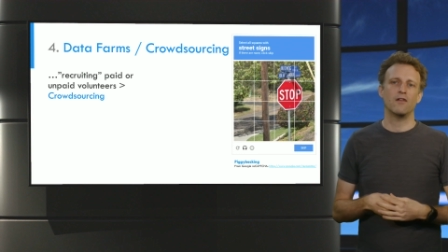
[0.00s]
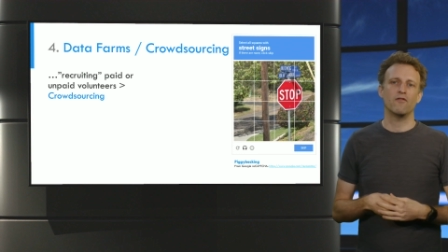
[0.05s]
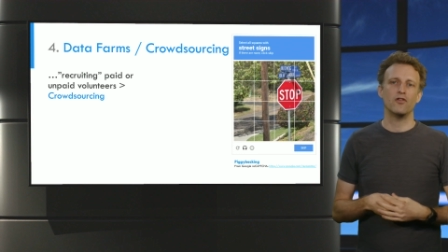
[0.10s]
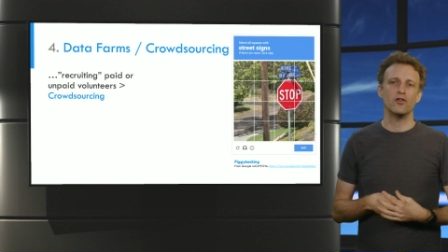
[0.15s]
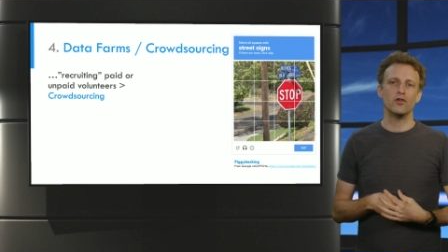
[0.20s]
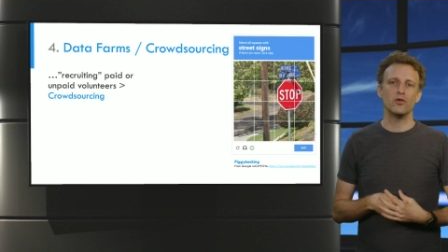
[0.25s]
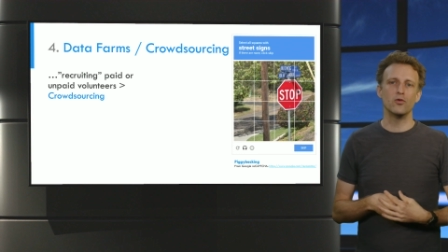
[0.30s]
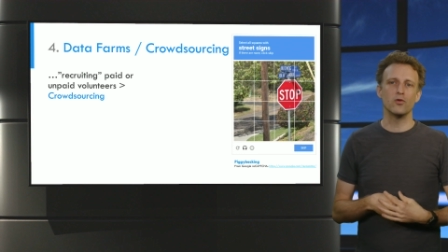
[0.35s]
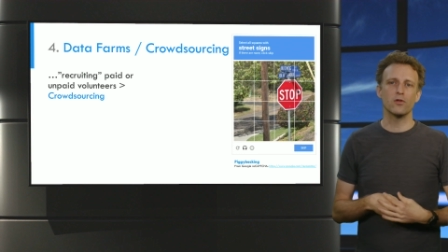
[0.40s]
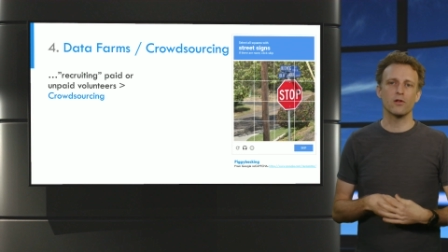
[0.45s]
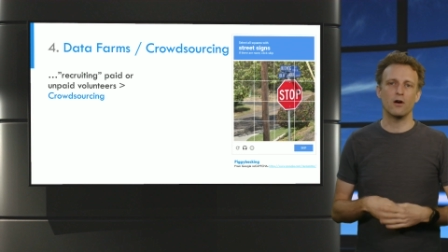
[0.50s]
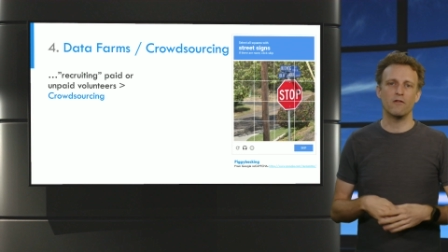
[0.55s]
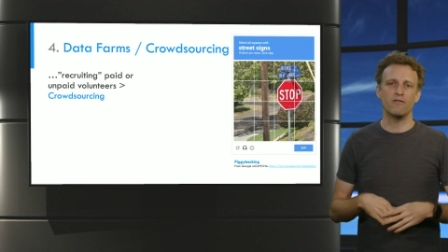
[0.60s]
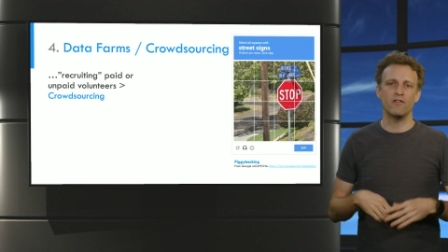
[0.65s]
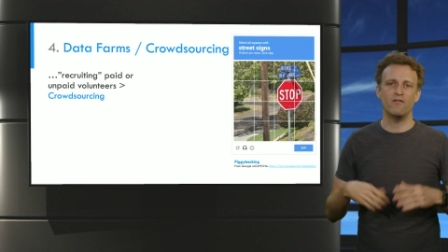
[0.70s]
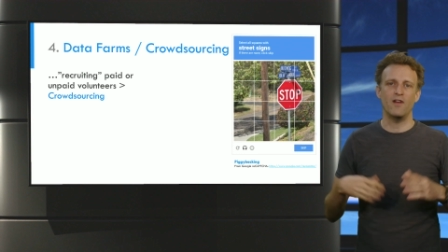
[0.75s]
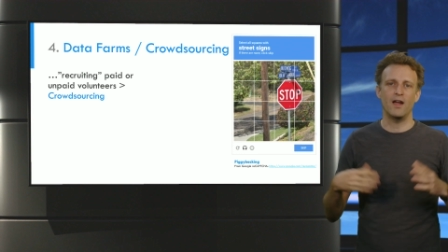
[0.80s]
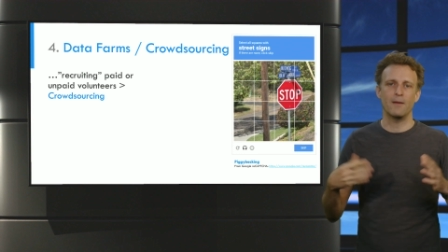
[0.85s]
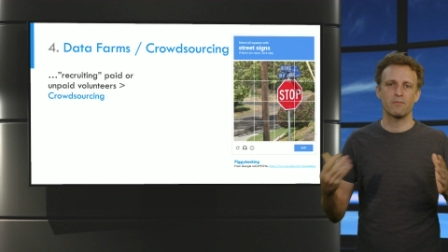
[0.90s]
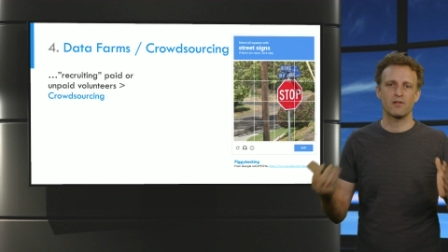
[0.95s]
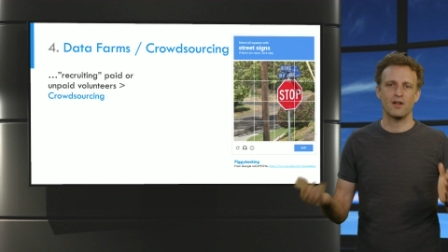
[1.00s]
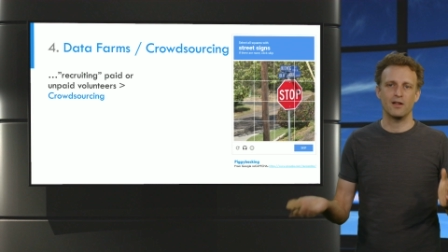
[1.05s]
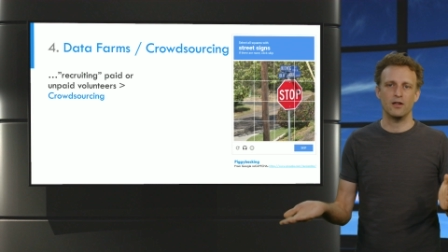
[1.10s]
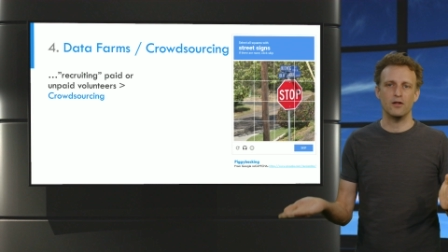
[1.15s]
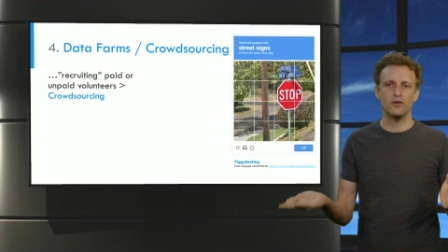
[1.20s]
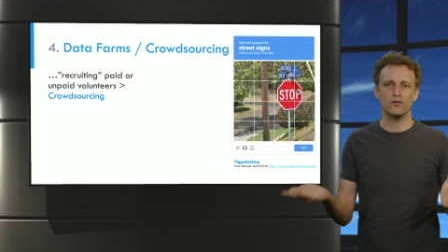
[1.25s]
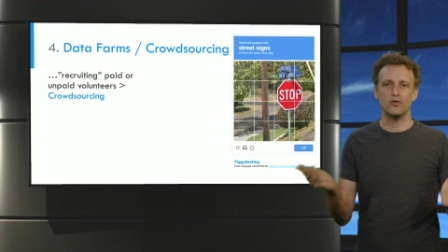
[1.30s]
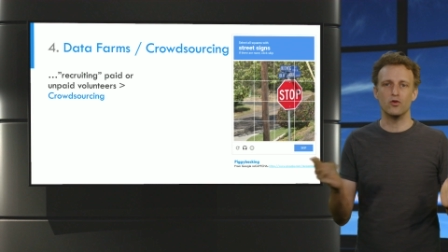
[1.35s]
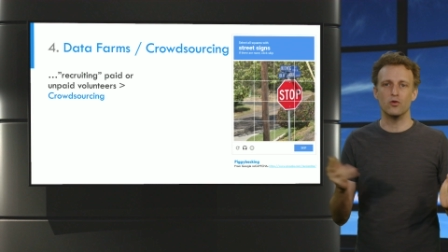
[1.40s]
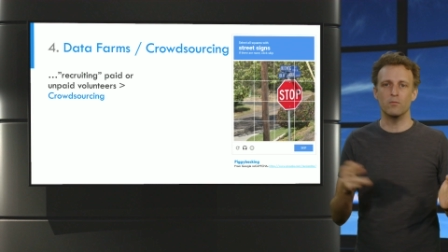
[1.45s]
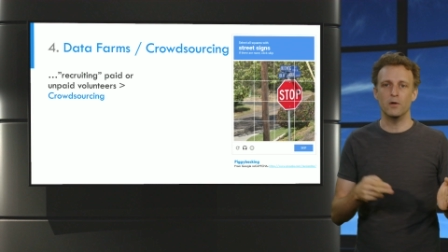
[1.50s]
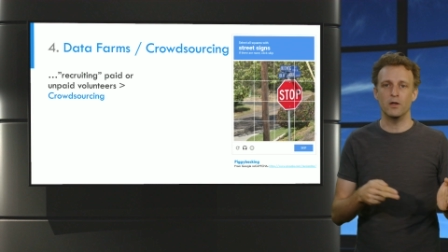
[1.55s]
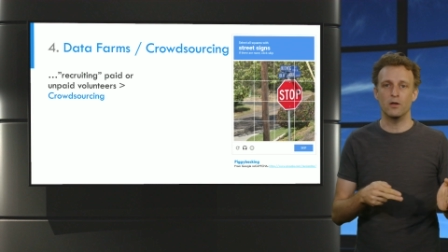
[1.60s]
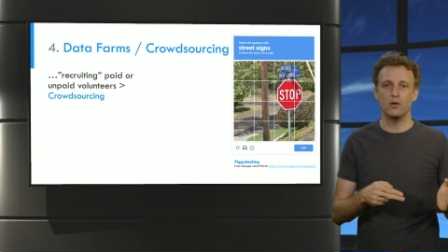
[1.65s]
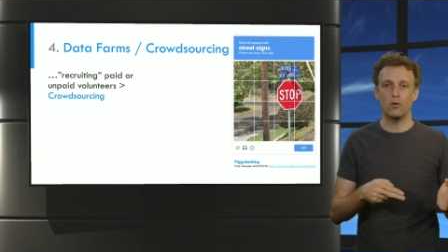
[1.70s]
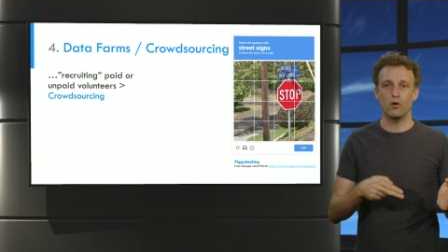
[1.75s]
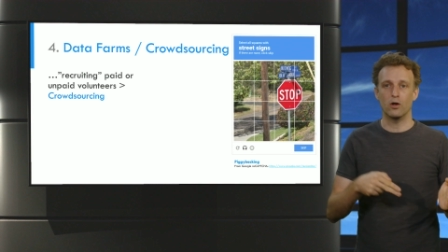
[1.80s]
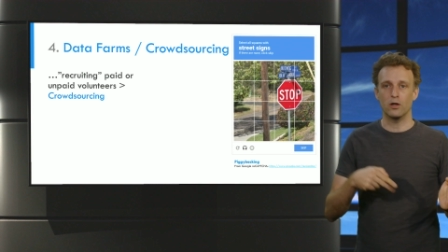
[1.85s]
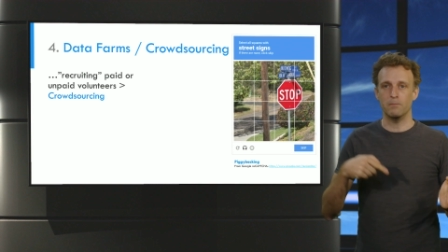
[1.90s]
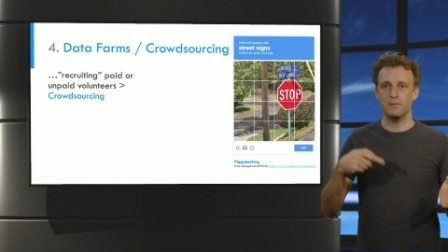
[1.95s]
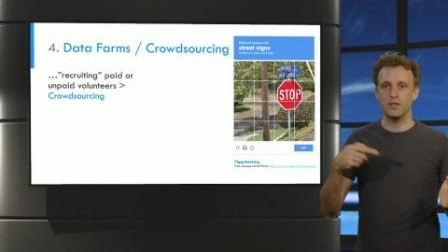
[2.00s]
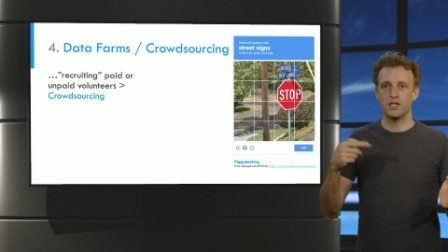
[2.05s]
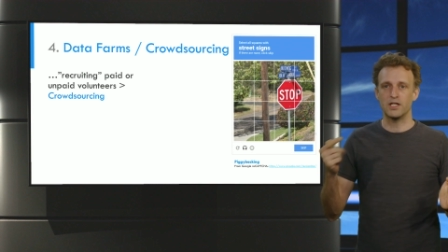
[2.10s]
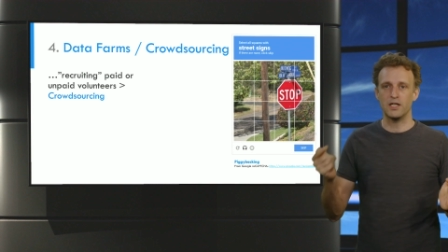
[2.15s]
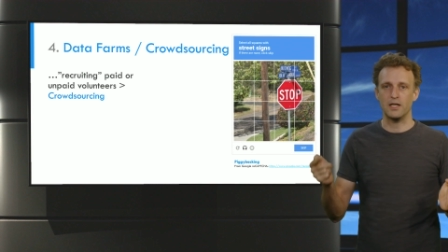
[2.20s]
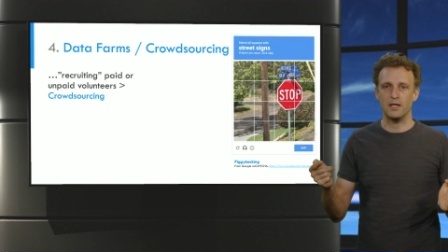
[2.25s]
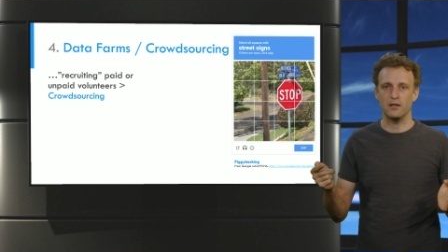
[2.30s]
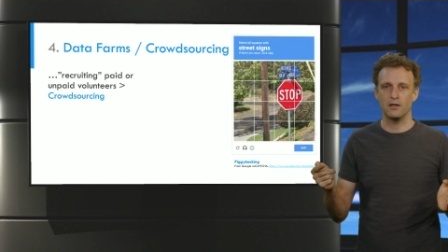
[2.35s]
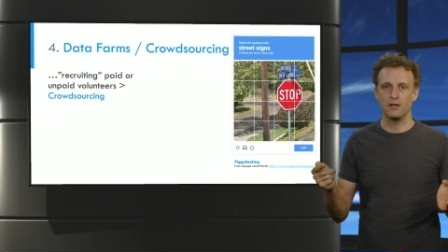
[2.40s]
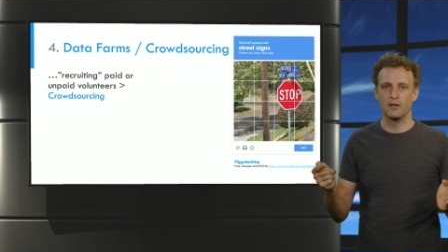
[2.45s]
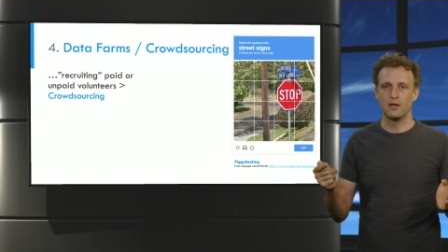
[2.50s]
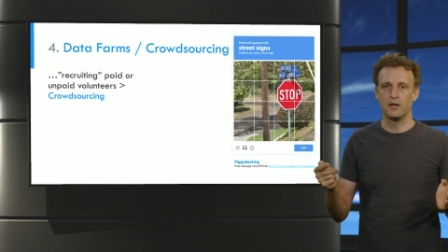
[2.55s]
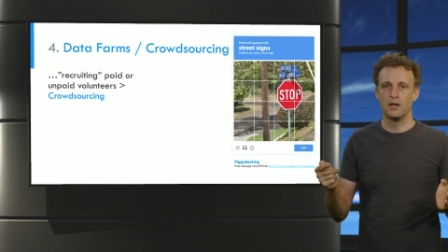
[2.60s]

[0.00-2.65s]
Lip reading: if the user of a website is human or a machine.